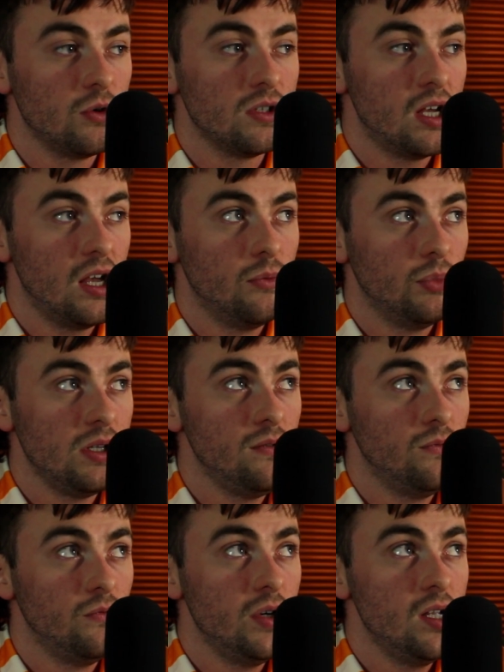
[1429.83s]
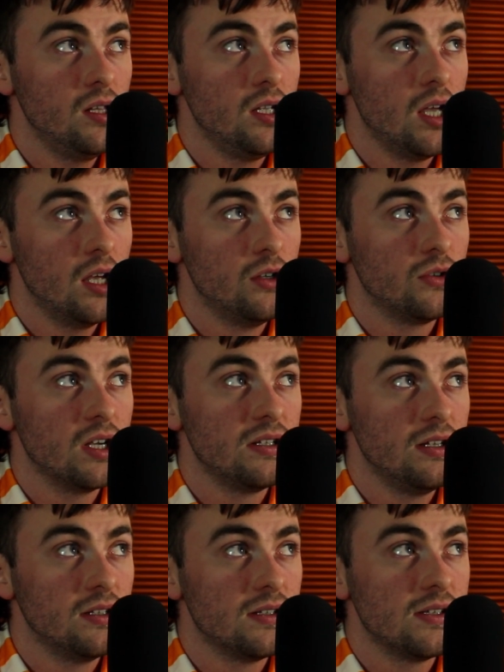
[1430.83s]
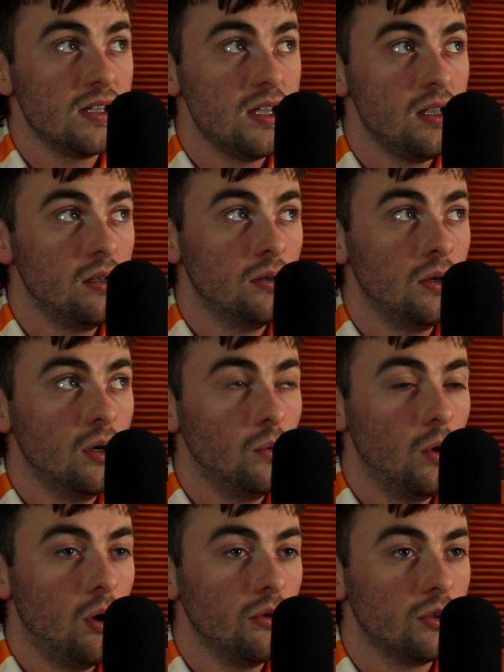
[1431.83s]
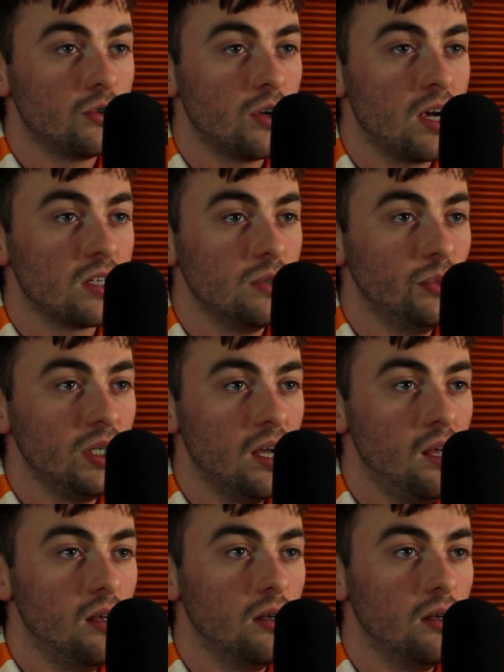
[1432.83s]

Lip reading: I'll be really interested to see what other traction we get.